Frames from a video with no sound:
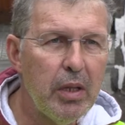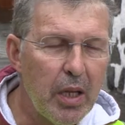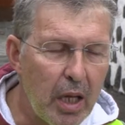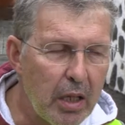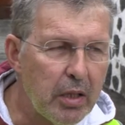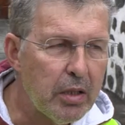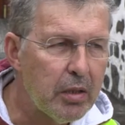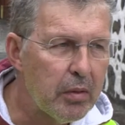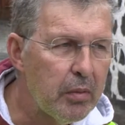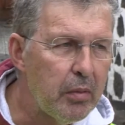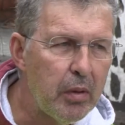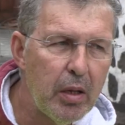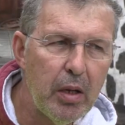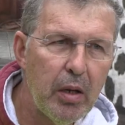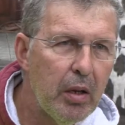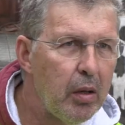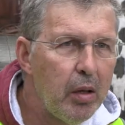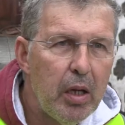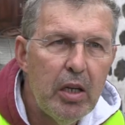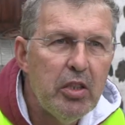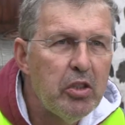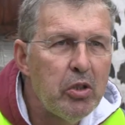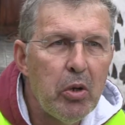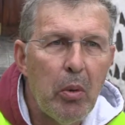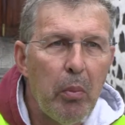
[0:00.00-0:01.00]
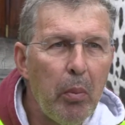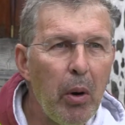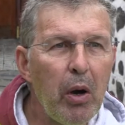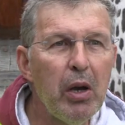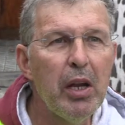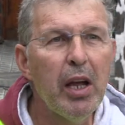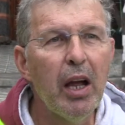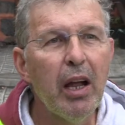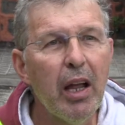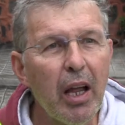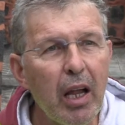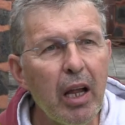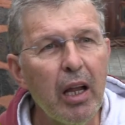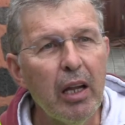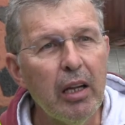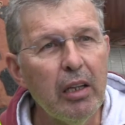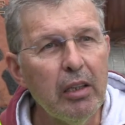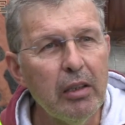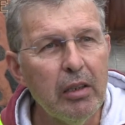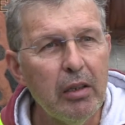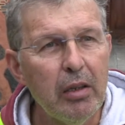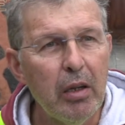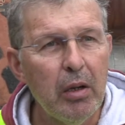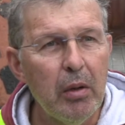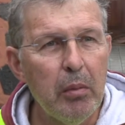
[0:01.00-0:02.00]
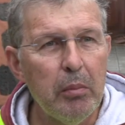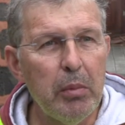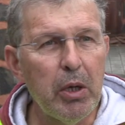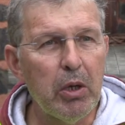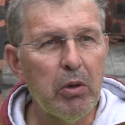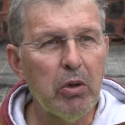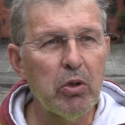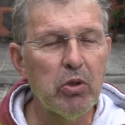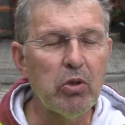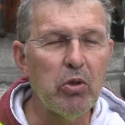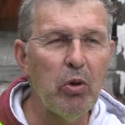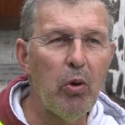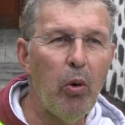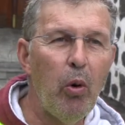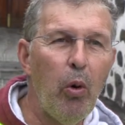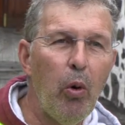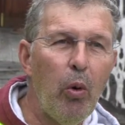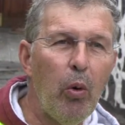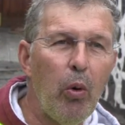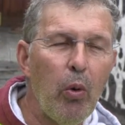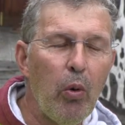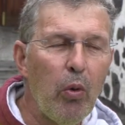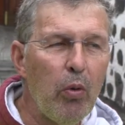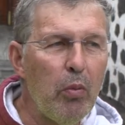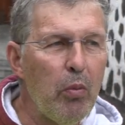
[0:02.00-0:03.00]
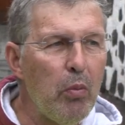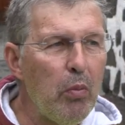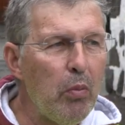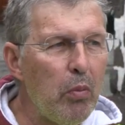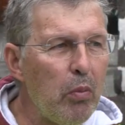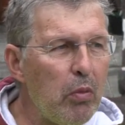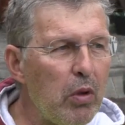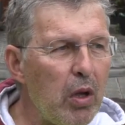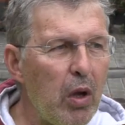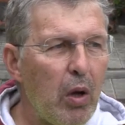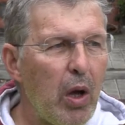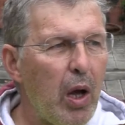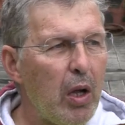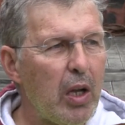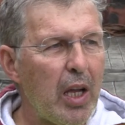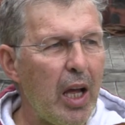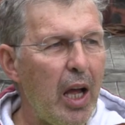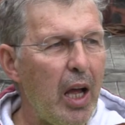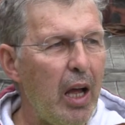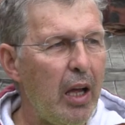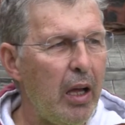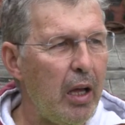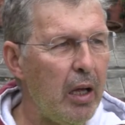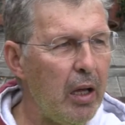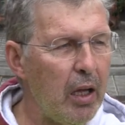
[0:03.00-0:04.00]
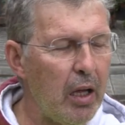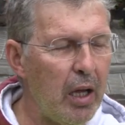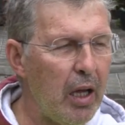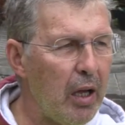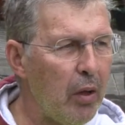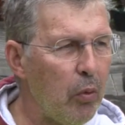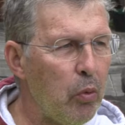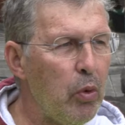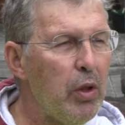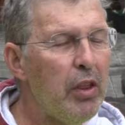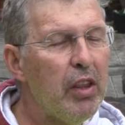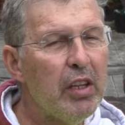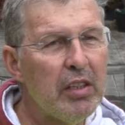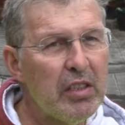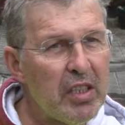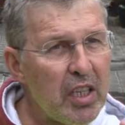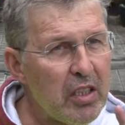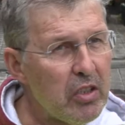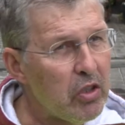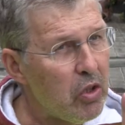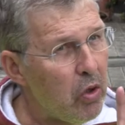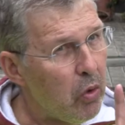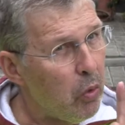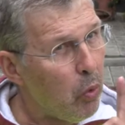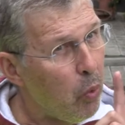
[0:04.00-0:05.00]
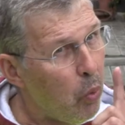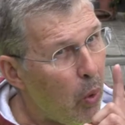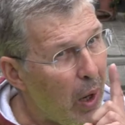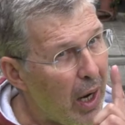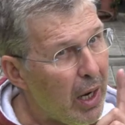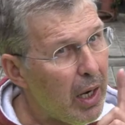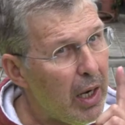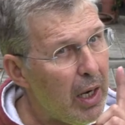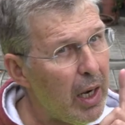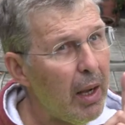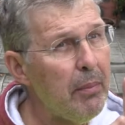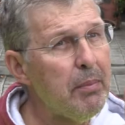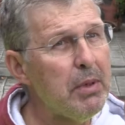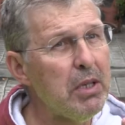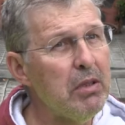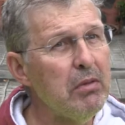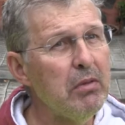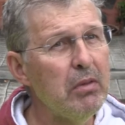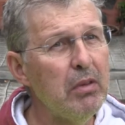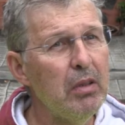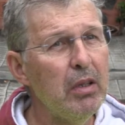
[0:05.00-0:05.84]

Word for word: Yes, it's Strombolian again, because uh, with the exception of one eruption.